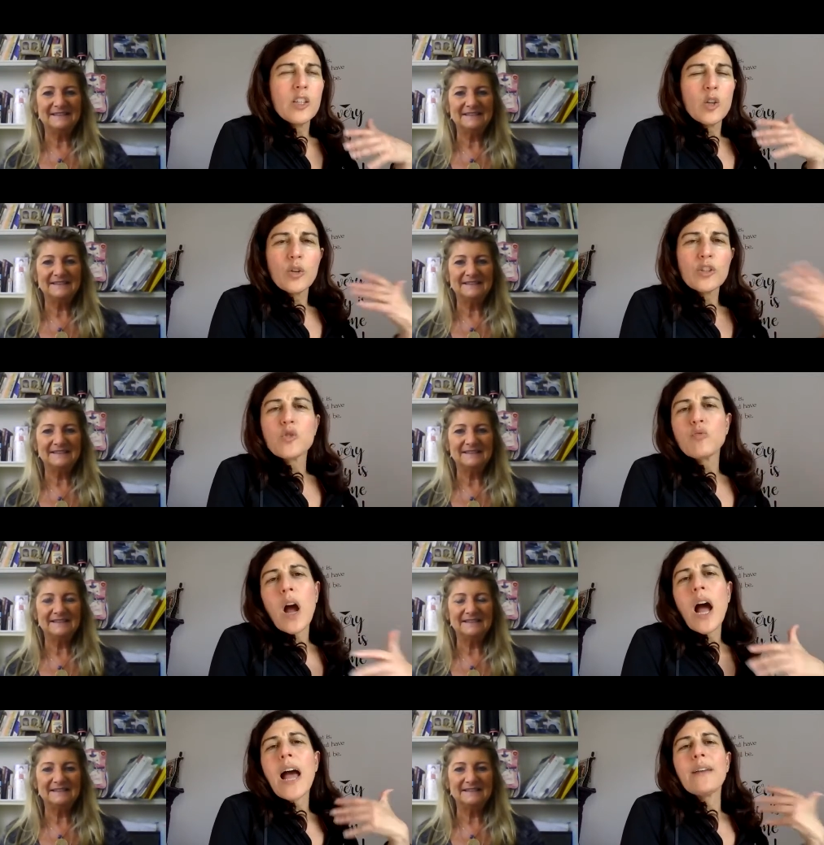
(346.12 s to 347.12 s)
Speaker 1: your
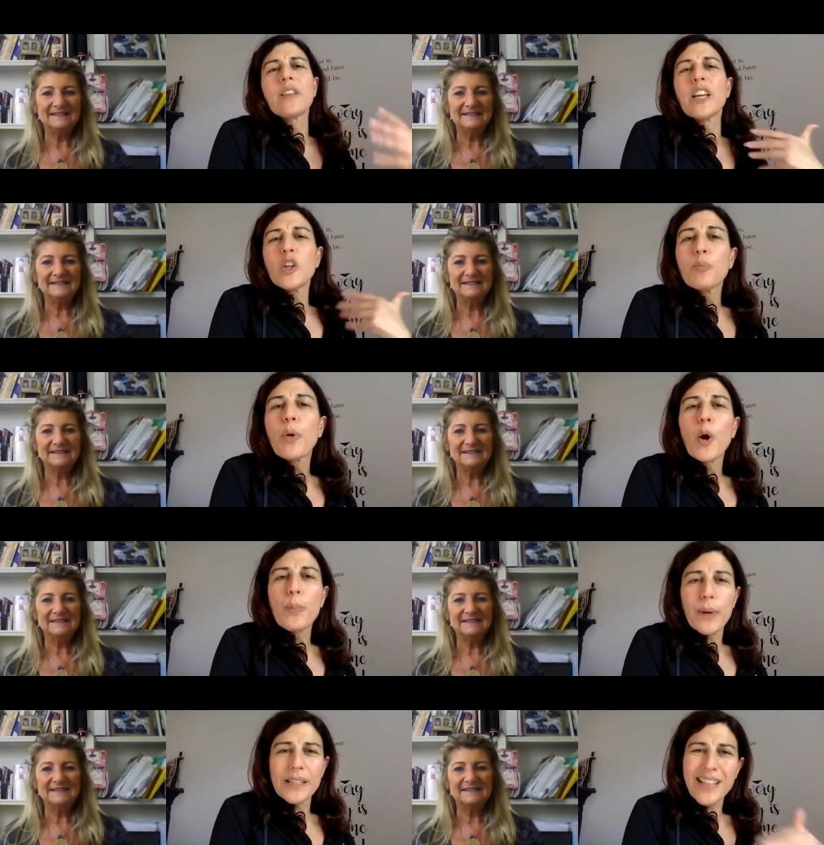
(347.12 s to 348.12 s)
drive like your
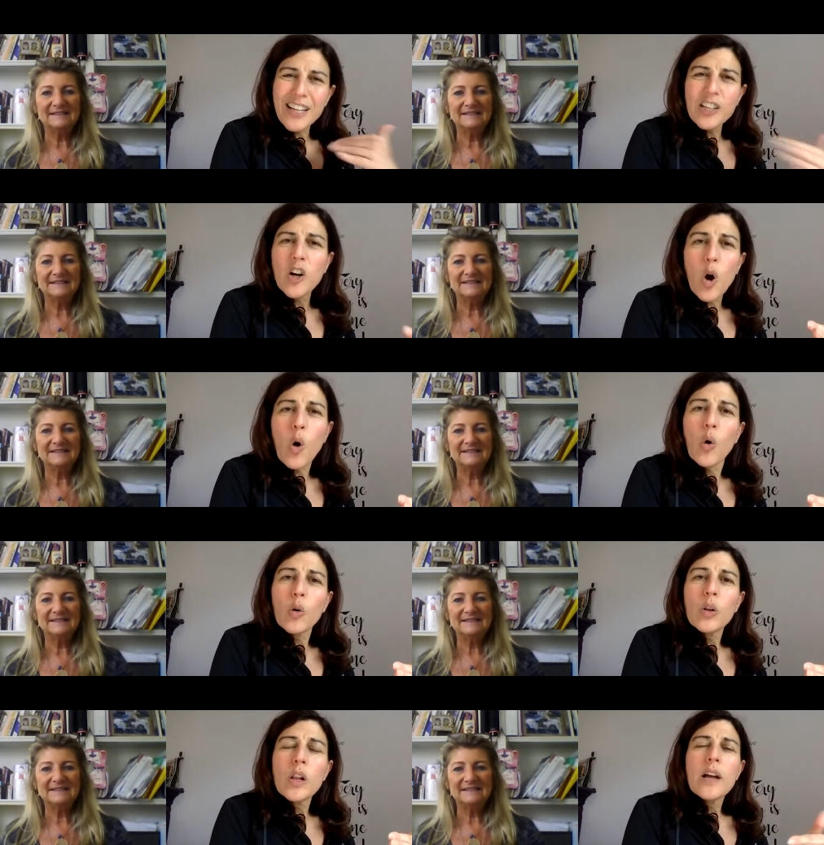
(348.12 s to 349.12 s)
purpose not a
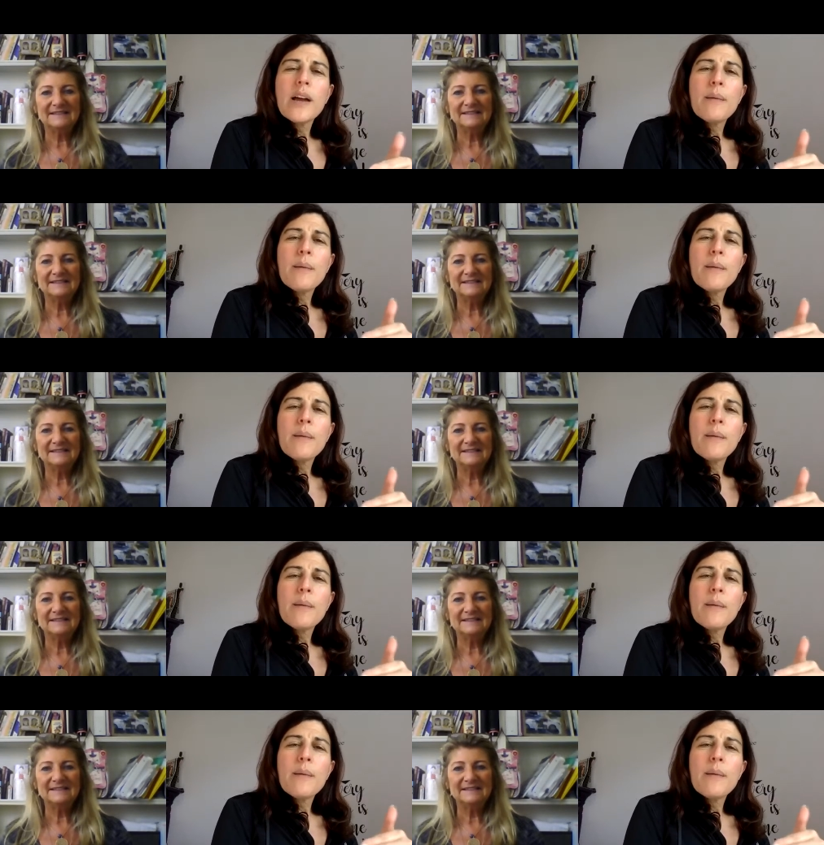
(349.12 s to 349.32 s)
goal